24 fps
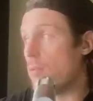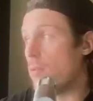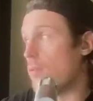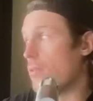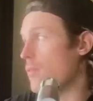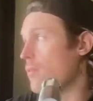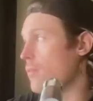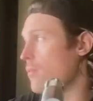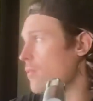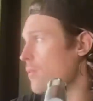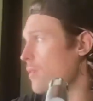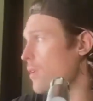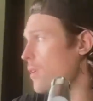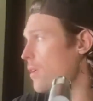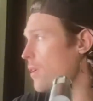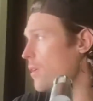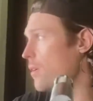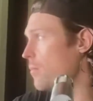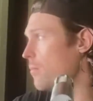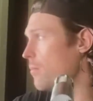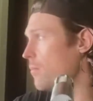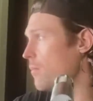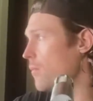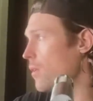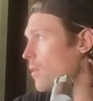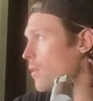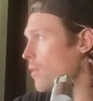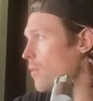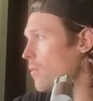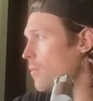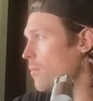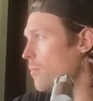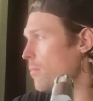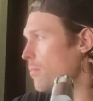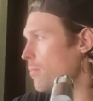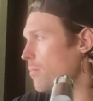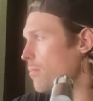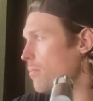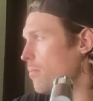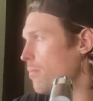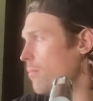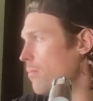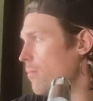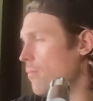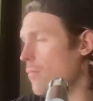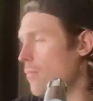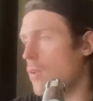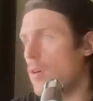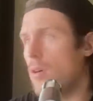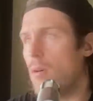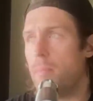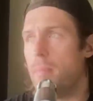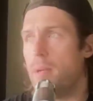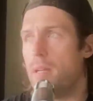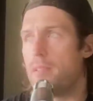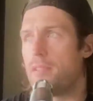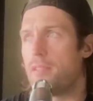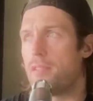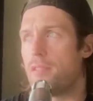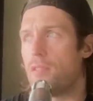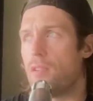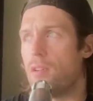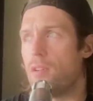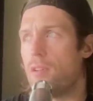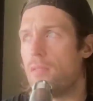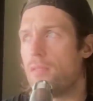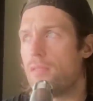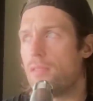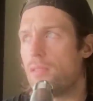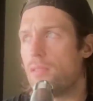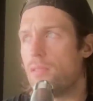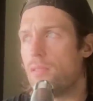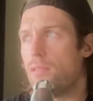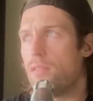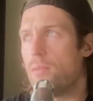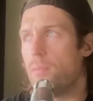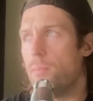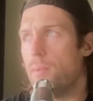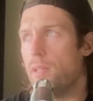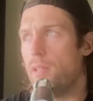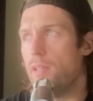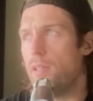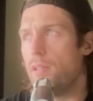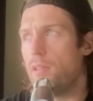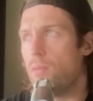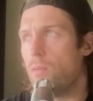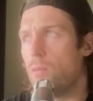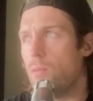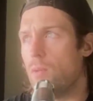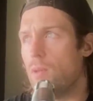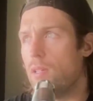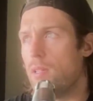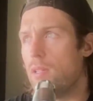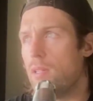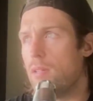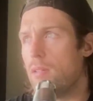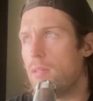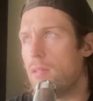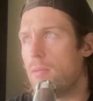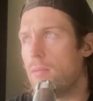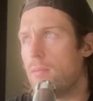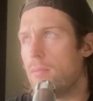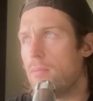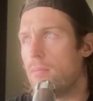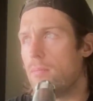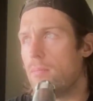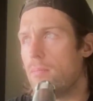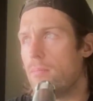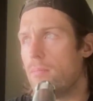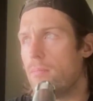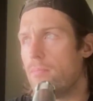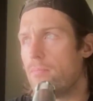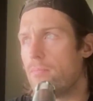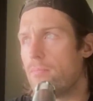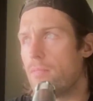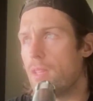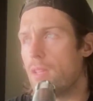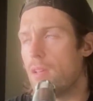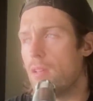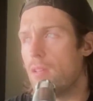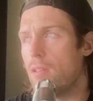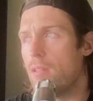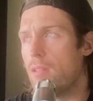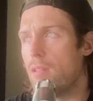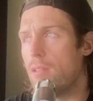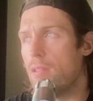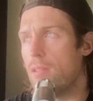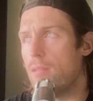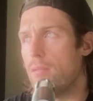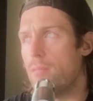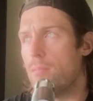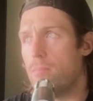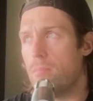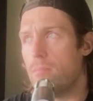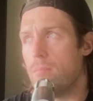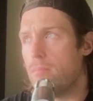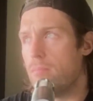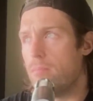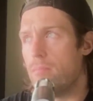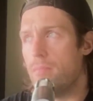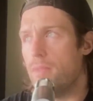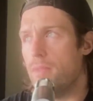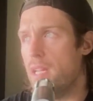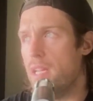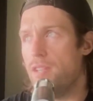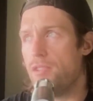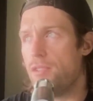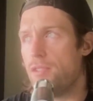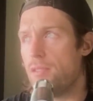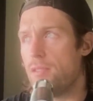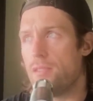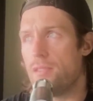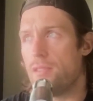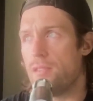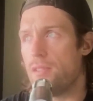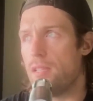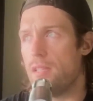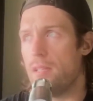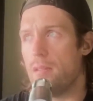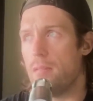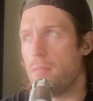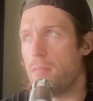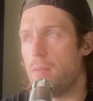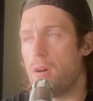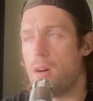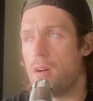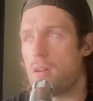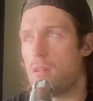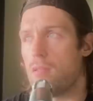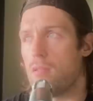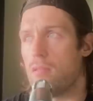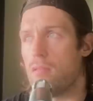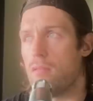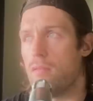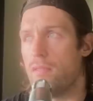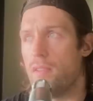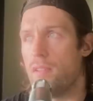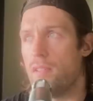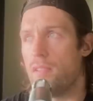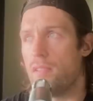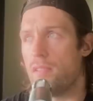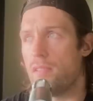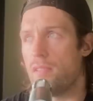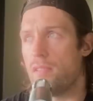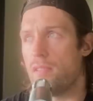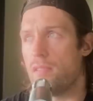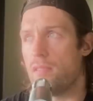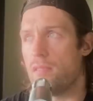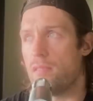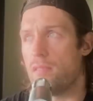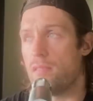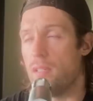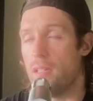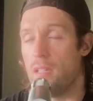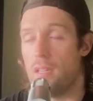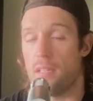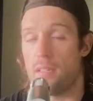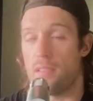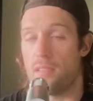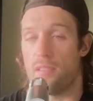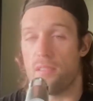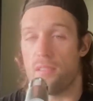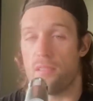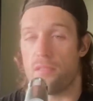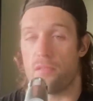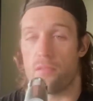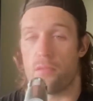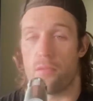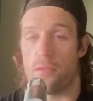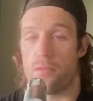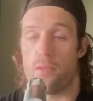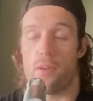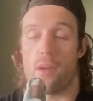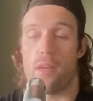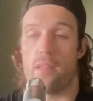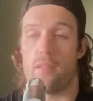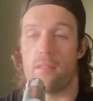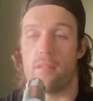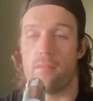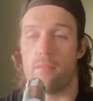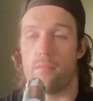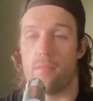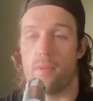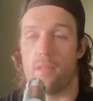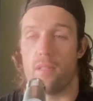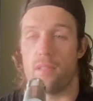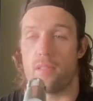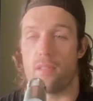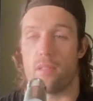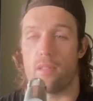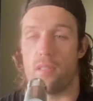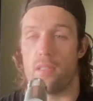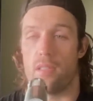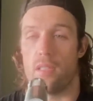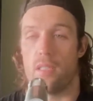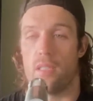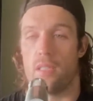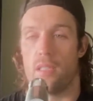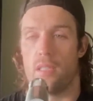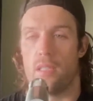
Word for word: with you. Um, all all bets are off, so to speak, when uh, the nation state model faces an existential threat, basically.